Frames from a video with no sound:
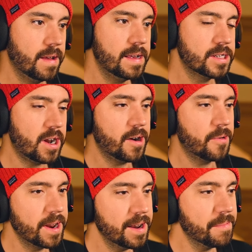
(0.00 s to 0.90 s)
He's trying to
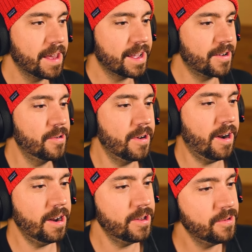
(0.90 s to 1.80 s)
read him, like,
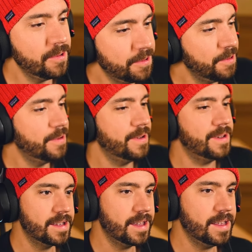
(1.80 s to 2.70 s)
are you...
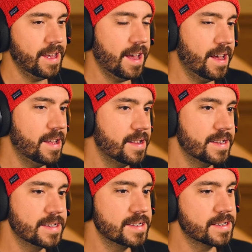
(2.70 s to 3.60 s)
Yeah,
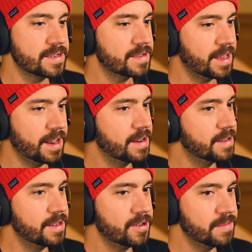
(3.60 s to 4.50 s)
this is
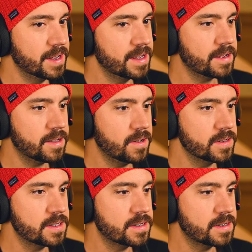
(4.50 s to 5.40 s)
getting a little bit
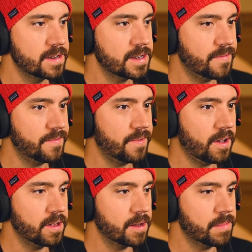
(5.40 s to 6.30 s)
close to
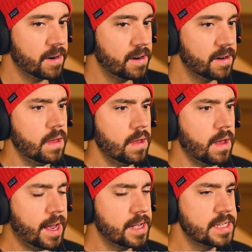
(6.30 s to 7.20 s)
falling apart.
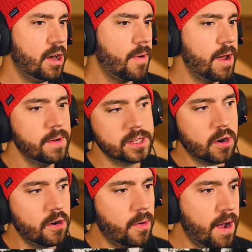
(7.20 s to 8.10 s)
I could tell right when he
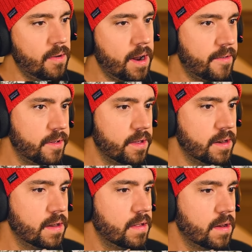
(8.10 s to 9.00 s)
turned around after
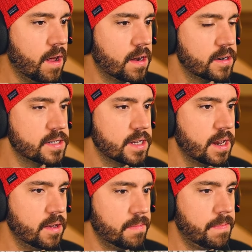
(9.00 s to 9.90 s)
the doctor
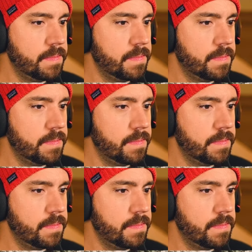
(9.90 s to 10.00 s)
said he'd